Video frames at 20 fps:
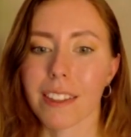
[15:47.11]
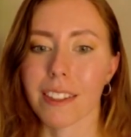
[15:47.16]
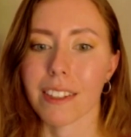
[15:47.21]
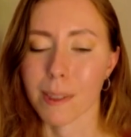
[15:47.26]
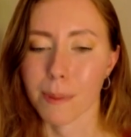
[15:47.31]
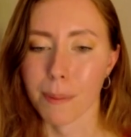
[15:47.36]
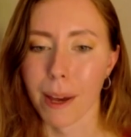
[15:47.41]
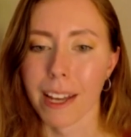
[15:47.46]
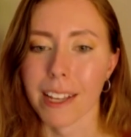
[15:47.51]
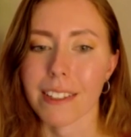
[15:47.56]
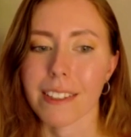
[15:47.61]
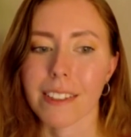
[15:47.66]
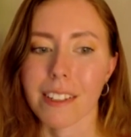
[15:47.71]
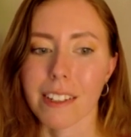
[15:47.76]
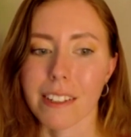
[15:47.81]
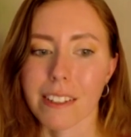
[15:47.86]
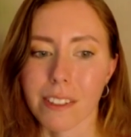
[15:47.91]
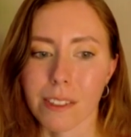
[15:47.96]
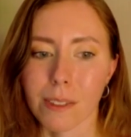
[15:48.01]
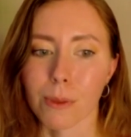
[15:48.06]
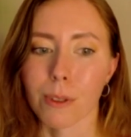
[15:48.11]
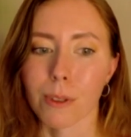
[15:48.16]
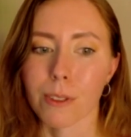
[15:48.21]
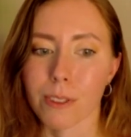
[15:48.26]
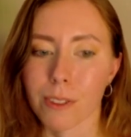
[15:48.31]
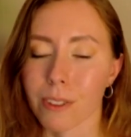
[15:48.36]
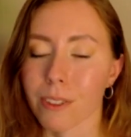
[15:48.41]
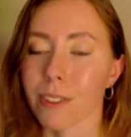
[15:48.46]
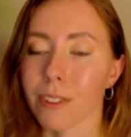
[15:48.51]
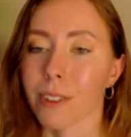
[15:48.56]
this Pisces
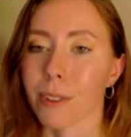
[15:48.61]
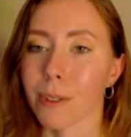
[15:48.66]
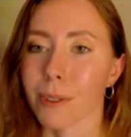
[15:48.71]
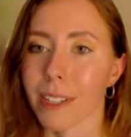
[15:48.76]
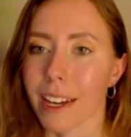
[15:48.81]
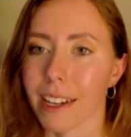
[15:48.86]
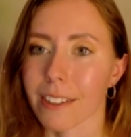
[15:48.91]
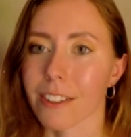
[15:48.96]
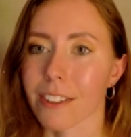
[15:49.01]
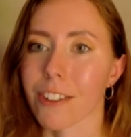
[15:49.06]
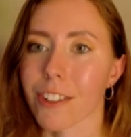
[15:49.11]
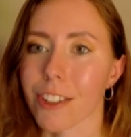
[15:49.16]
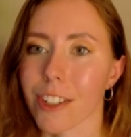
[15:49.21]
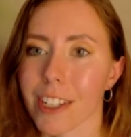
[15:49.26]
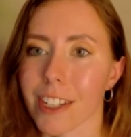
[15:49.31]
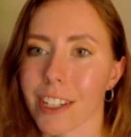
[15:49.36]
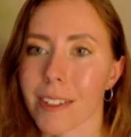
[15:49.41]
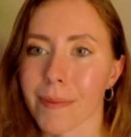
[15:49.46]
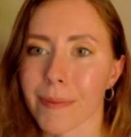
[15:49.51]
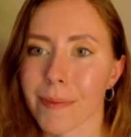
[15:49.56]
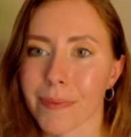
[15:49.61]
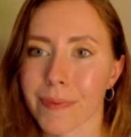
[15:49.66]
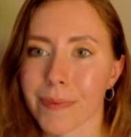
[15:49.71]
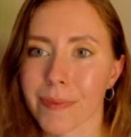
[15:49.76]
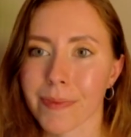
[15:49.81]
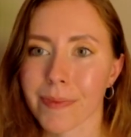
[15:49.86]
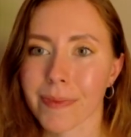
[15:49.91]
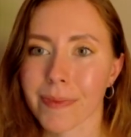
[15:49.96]
North Node energy.